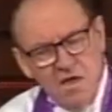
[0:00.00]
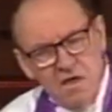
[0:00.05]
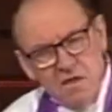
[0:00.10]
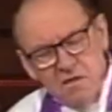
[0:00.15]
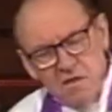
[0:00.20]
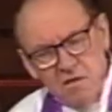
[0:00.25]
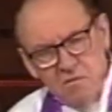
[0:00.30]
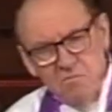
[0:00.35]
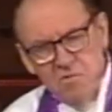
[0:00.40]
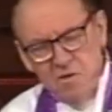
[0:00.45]

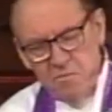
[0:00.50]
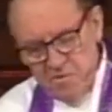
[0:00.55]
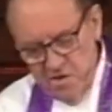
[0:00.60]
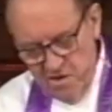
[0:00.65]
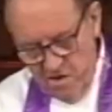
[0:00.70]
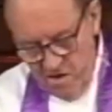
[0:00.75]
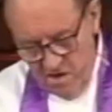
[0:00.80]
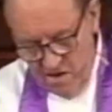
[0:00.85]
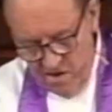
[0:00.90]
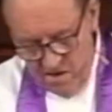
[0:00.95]
that women
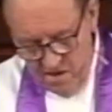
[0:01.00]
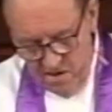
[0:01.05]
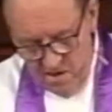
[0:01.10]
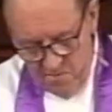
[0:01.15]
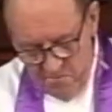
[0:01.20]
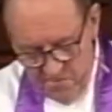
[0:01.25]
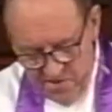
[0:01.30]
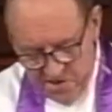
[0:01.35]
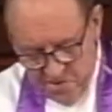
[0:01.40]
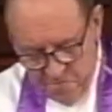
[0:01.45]
are
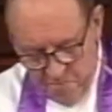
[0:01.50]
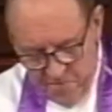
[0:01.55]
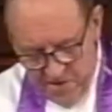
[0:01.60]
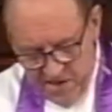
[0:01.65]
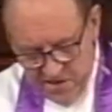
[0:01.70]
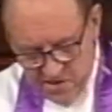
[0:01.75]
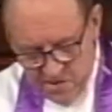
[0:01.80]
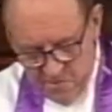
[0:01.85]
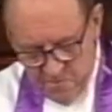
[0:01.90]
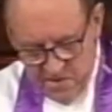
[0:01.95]
much
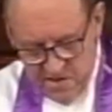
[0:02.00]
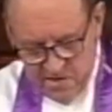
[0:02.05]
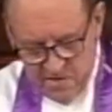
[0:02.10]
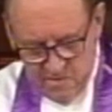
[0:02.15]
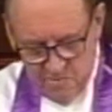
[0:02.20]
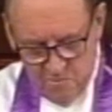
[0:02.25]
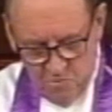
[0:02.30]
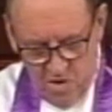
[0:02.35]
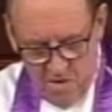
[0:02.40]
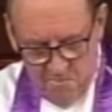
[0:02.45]
better
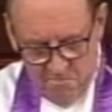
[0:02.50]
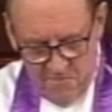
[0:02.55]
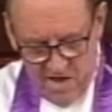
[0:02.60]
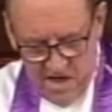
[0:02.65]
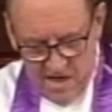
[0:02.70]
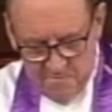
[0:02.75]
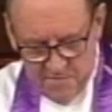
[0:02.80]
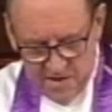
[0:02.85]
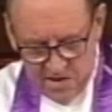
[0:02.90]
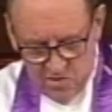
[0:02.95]
within what
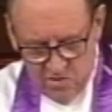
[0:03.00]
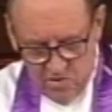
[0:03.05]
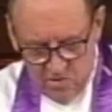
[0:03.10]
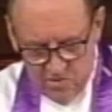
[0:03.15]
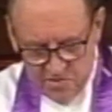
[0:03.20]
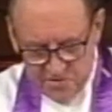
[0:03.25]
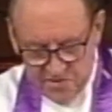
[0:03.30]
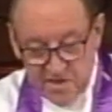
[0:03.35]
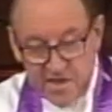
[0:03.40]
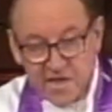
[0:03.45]
might be
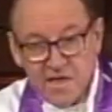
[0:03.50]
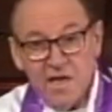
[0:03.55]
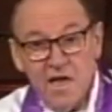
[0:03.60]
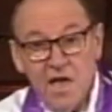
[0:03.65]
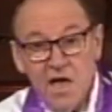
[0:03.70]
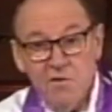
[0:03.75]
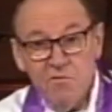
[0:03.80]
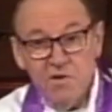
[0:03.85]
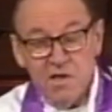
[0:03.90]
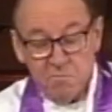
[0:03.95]
called the
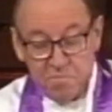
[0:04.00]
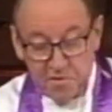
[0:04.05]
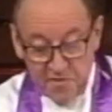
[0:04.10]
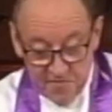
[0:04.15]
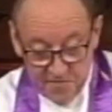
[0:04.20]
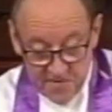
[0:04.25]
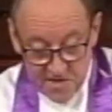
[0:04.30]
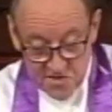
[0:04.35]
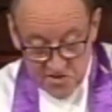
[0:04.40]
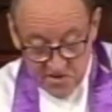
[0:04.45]
caring
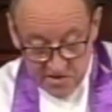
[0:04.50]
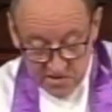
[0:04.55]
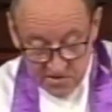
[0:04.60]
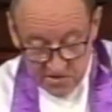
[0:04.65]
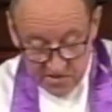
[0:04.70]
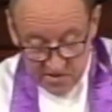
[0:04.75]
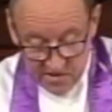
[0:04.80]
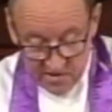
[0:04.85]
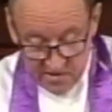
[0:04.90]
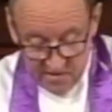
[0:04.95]

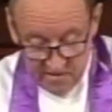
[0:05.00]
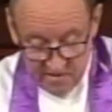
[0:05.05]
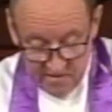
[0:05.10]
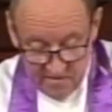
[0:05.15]
professions.